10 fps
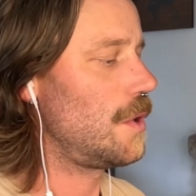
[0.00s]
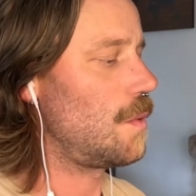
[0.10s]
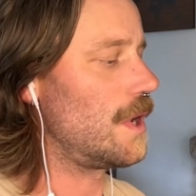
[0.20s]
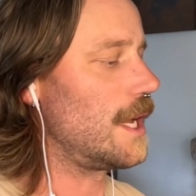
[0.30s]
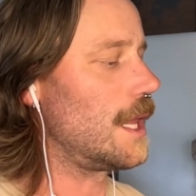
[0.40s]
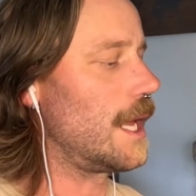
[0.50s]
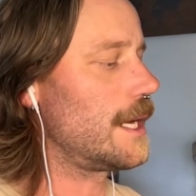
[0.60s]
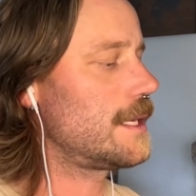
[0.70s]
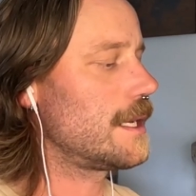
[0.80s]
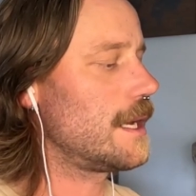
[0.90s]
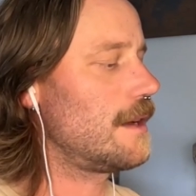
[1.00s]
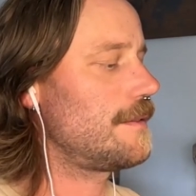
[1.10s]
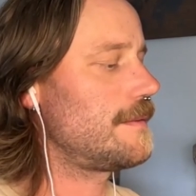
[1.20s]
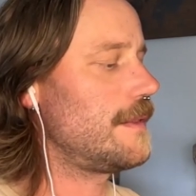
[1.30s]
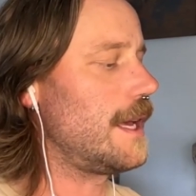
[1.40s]
what I liked
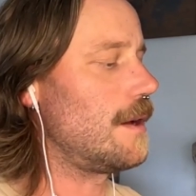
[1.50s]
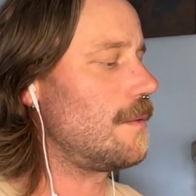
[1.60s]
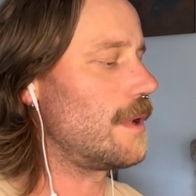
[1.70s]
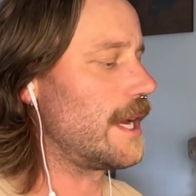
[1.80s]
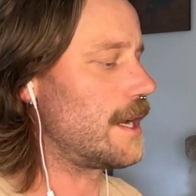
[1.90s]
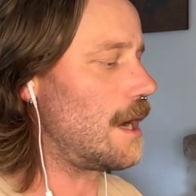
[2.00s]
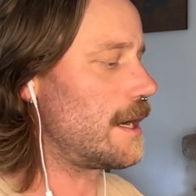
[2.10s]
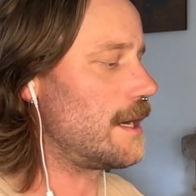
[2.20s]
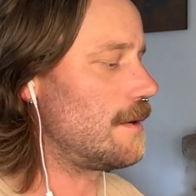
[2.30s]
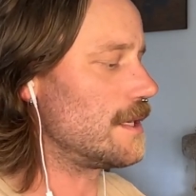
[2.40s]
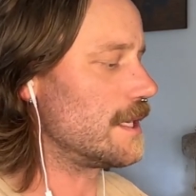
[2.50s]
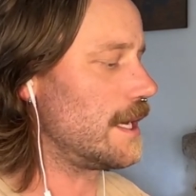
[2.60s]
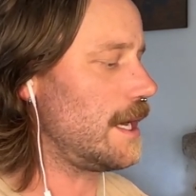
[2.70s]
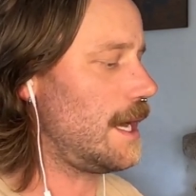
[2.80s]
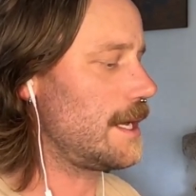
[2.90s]
enough that when I got it, I was
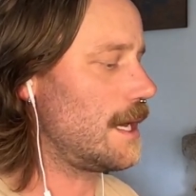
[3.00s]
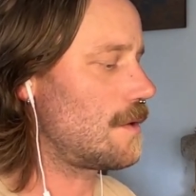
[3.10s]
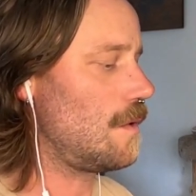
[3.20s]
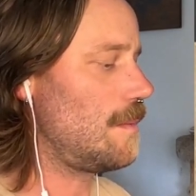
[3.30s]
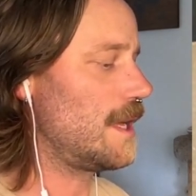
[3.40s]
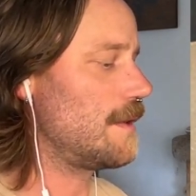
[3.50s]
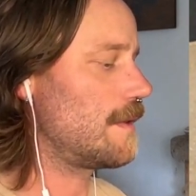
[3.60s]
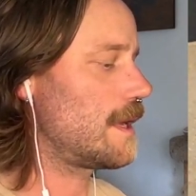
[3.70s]
like, ah, yeah, cool buttons.